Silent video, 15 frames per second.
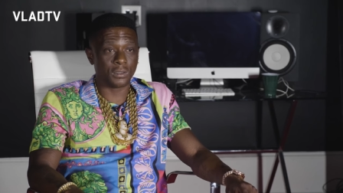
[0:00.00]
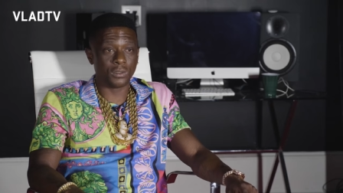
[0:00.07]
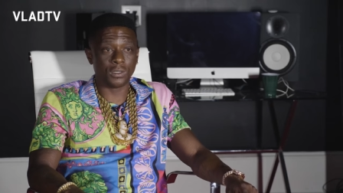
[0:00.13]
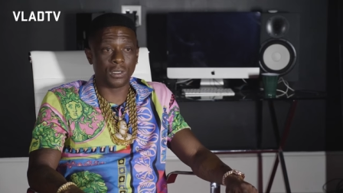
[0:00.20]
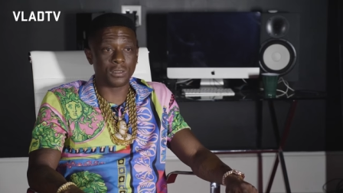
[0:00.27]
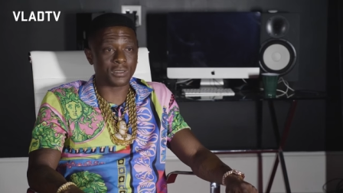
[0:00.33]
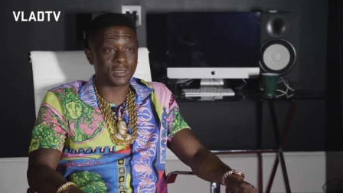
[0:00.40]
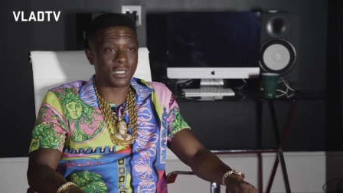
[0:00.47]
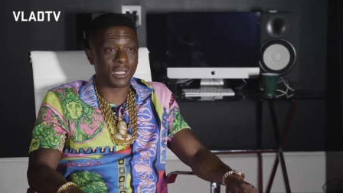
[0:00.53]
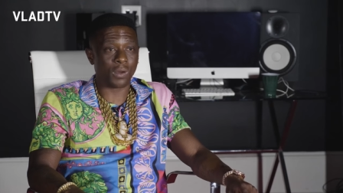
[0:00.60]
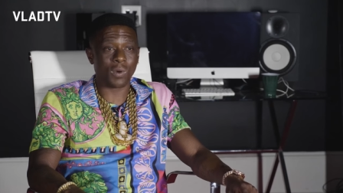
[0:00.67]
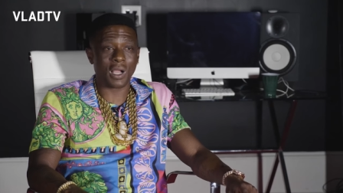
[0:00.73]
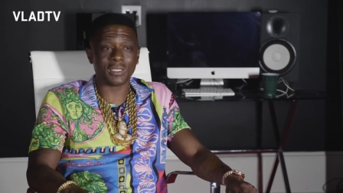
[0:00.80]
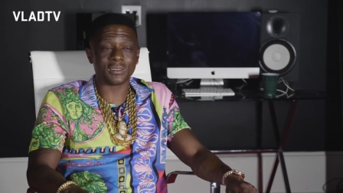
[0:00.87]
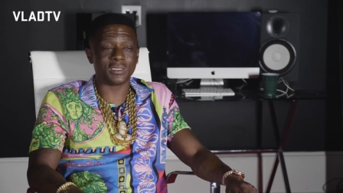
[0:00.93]
You know what I'm saying? I
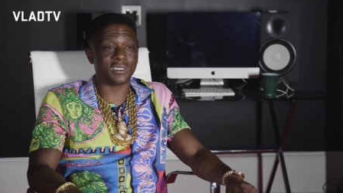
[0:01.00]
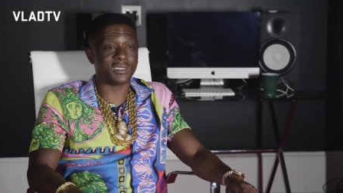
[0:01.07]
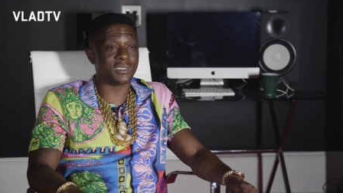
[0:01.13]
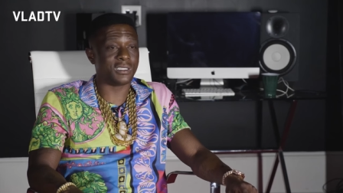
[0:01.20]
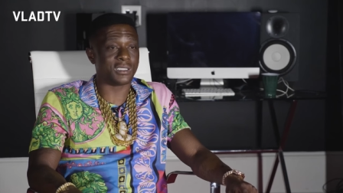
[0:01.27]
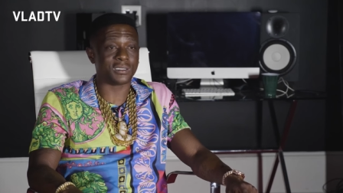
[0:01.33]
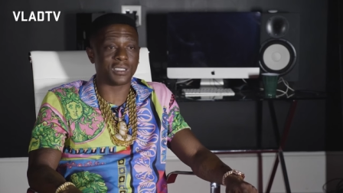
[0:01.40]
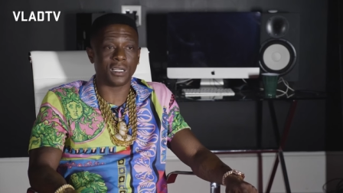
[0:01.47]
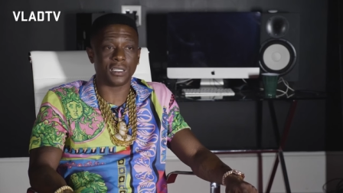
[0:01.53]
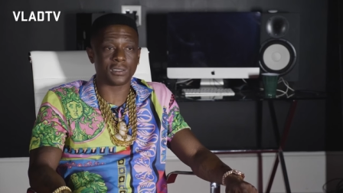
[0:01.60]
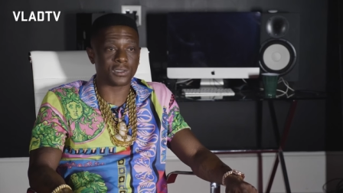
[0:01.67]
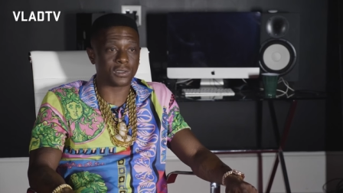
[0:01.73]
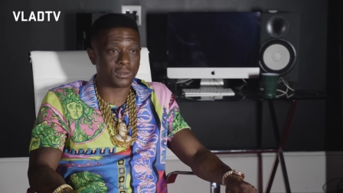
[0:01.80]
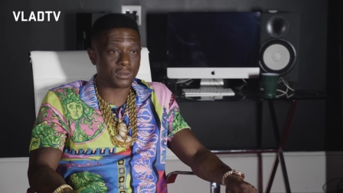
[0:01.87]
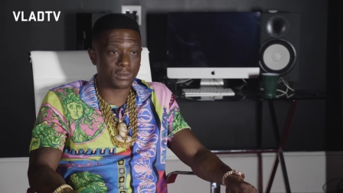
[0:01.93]
watched these niggas
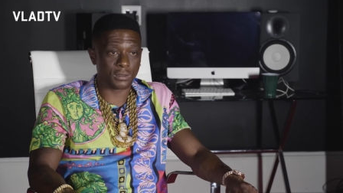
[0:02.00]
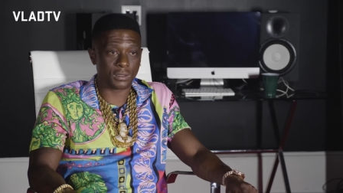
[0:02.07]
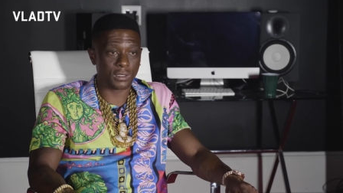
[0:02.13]
hustle.